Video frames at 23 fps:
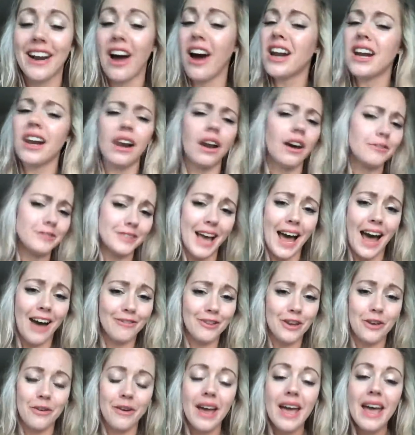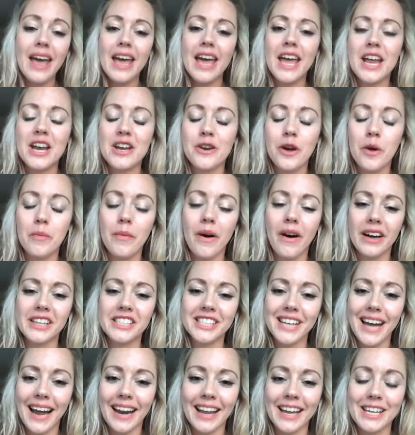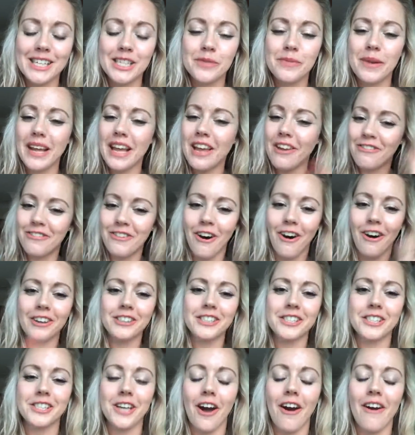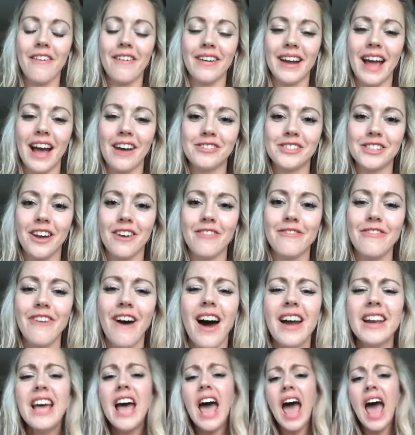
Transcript: I'd love to have you in my challenge. But if not, just go and have some fun